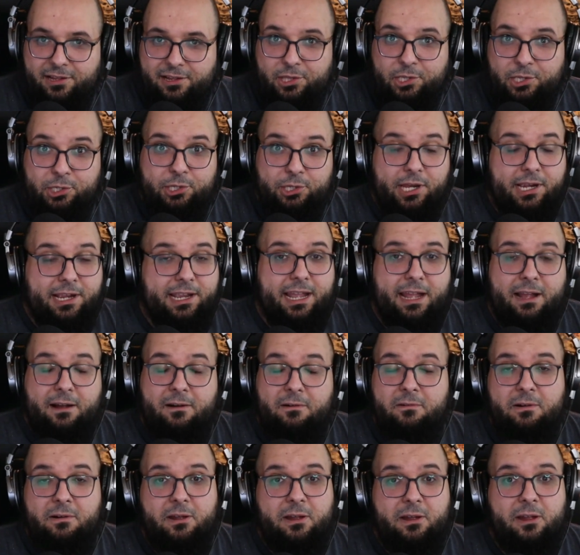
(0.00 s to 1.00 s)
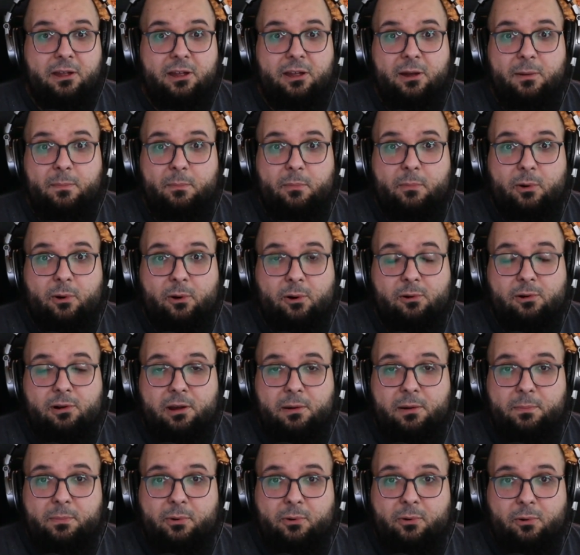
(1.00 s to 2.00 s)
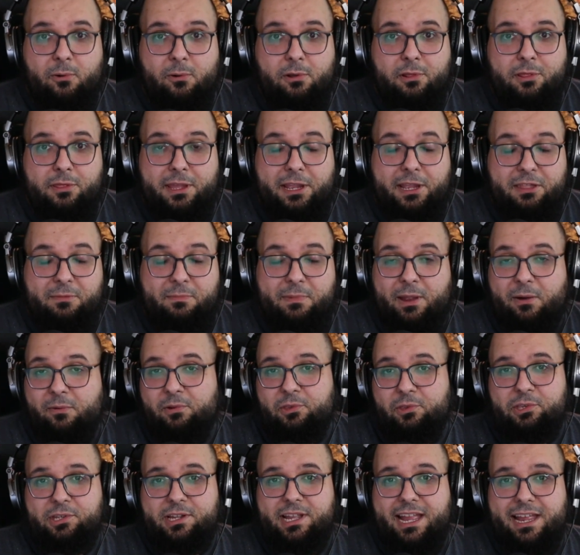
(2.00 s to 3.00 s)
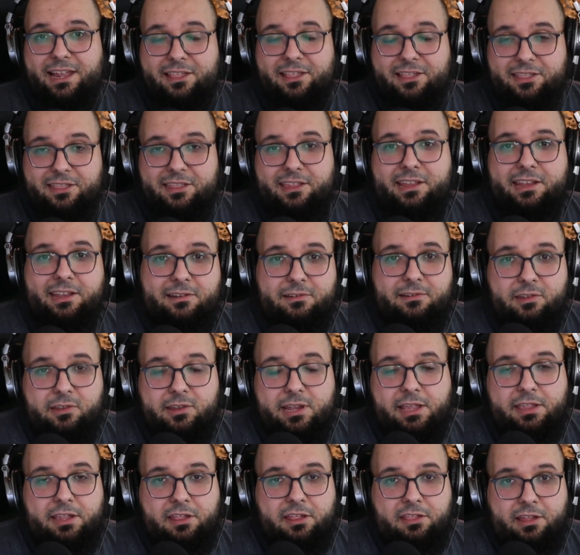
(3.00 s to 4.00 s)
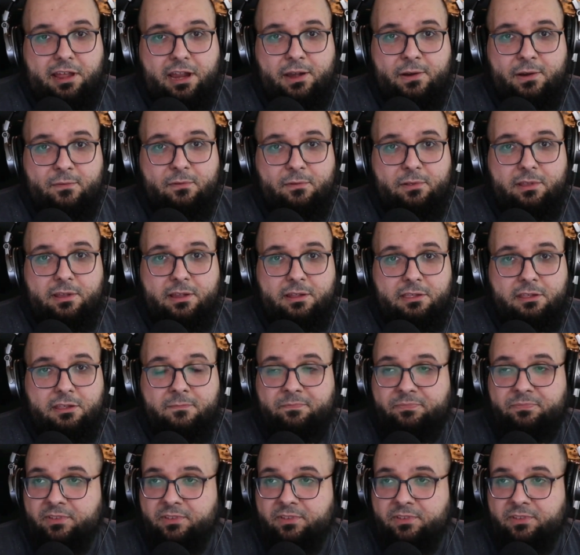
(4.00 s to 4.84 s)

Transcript: Check out more on Poor Things, man. What'd you guys think? Are you guys excited for this?